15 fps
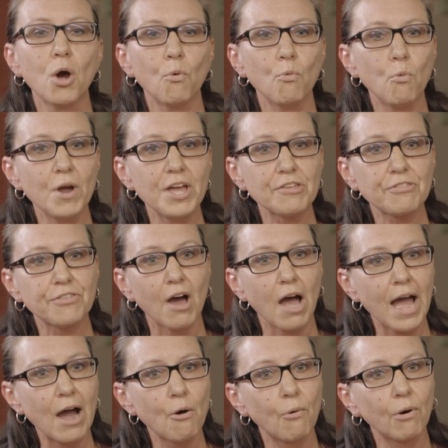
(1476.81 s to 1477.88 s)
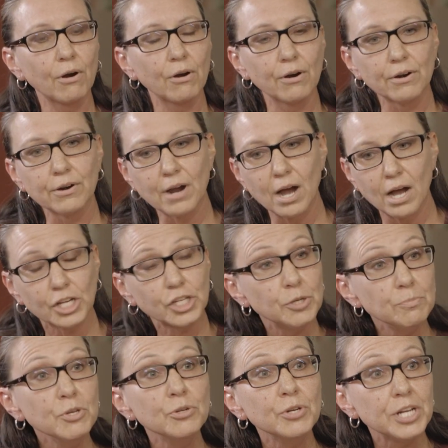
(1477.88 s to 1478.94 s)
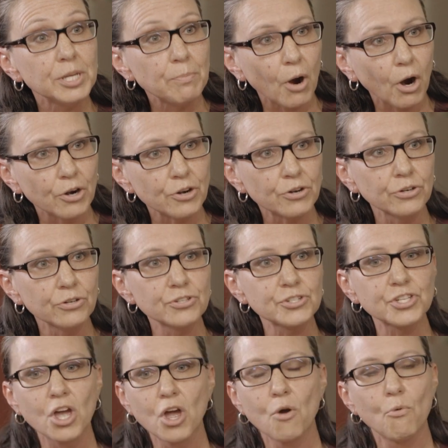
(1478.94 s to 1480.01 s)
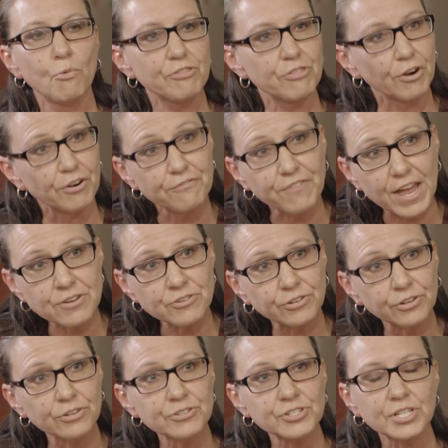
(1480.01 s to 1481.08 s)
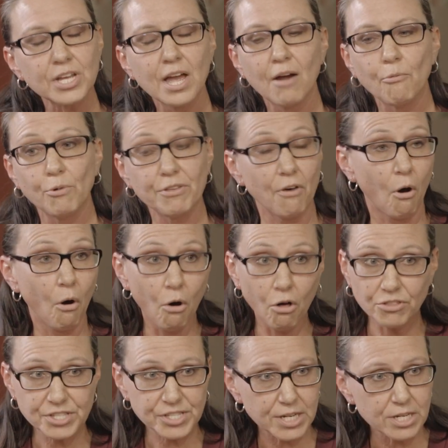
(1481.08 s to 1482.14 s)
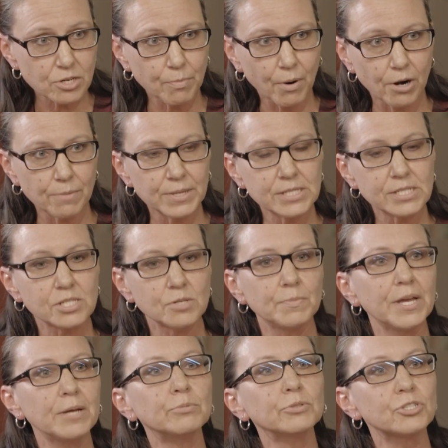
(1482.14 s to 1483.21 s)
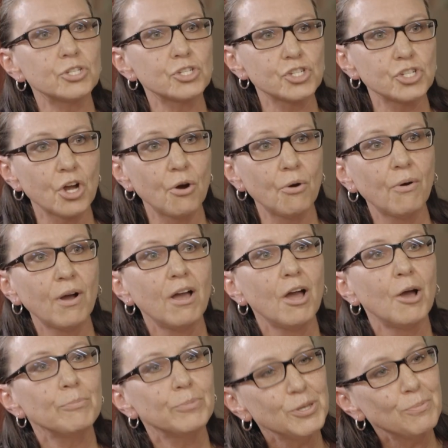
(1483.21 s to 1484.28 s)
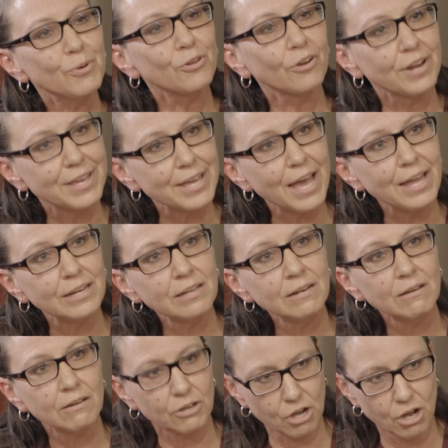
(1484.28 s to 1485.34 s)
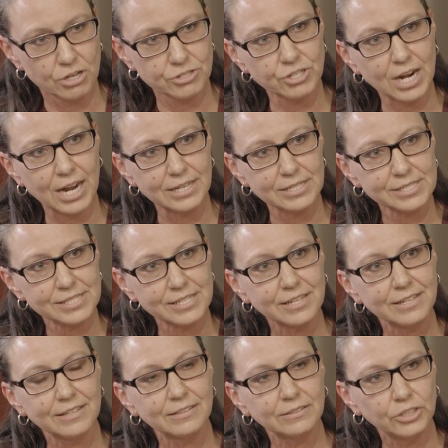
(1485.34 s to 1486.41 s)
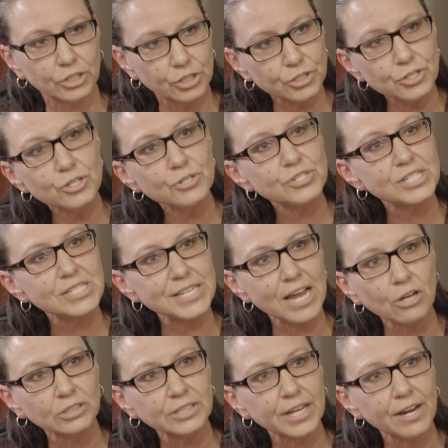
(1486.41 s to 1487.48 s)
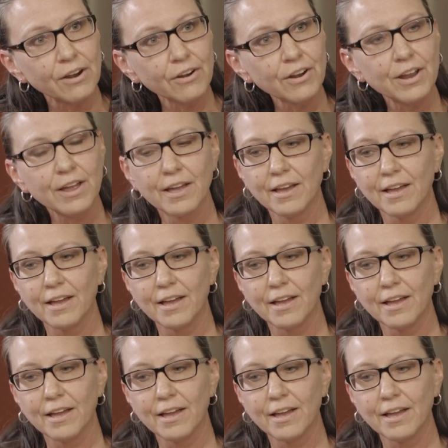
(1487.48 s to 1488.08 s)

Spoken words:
with our community partners, with our vendors, with all the state departments, to be able to show people are getting contracts. The good news is out there,